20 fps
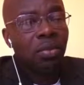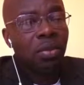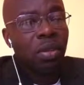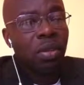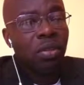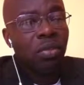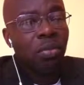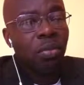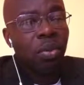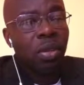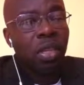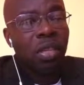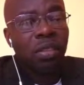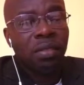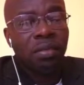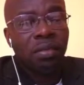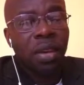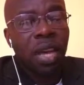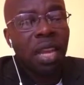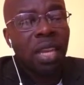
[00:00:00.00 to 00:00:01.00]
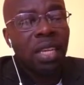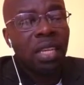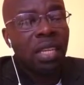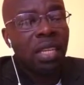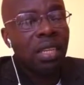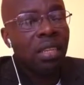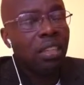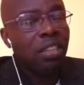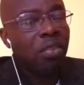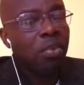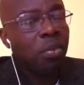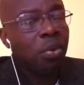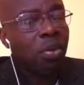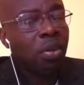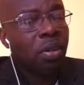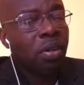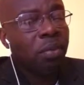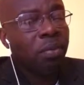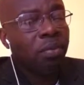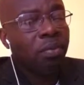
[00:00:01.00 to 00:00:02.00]
this book is valid, and this
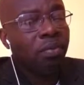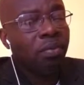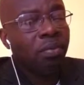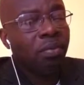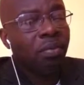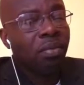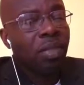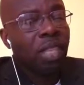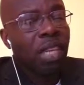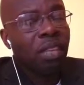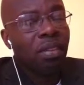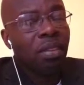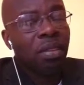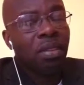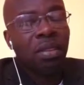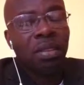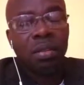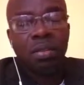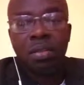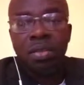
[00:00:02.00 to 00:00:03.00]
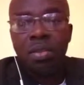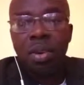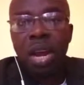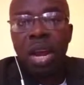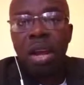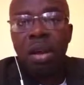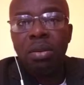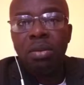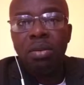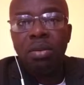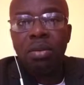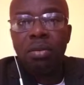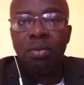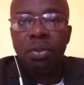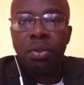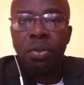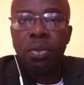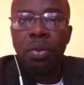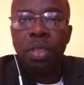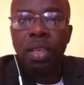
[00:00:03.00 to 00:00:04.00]
book has got some grounds of
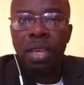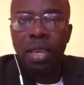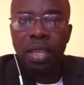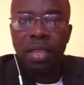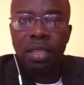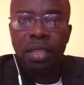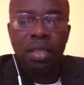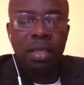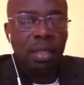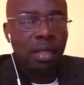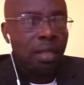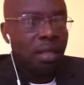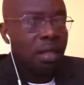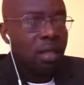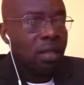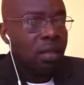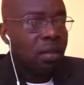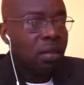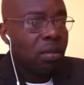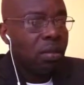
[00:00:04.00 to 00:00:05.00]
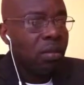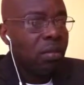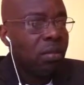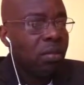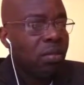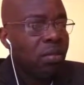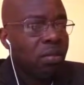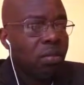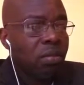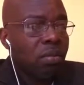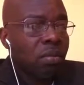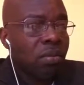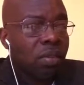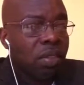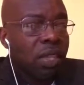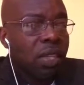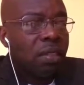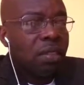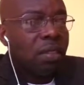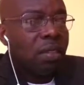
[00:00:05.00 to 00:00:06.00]
truth in it. So
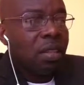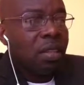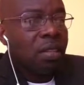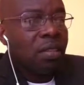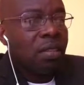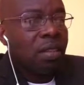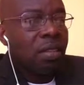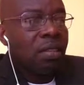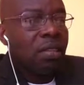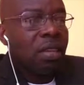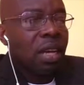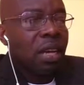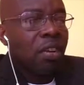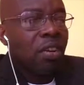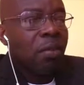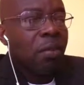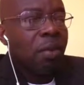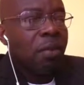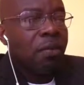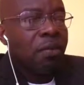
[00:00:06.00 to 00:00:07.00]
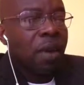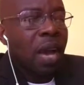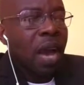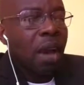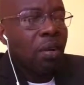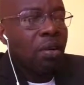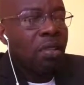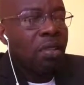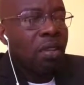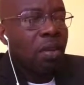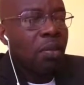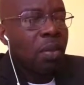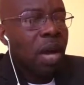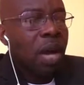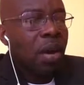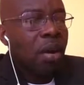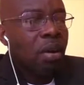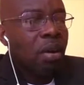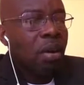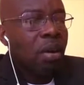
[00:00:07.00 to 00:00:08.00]
since these things cannot be found,
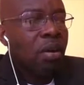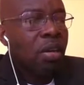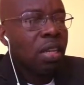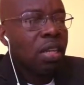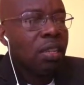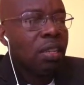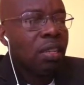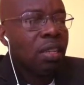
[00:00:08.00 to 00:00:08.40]
somehow God